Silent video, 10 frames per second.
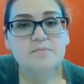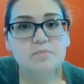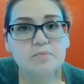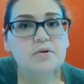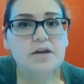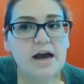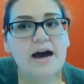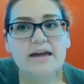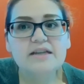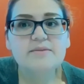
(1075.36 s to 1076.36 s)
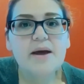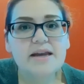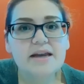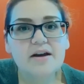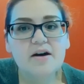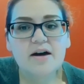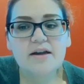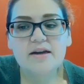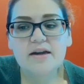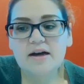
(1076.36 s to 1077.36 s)
is pretty high depending
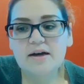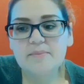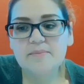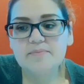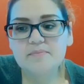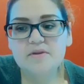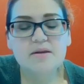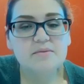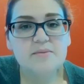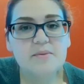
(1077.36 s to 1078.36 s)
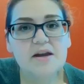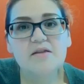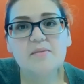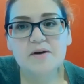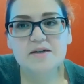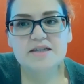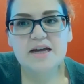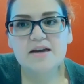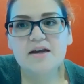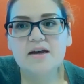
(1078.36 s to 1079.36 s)
on the
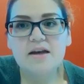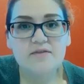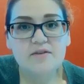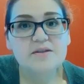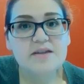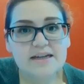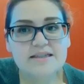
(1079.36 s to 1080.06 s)
person, if you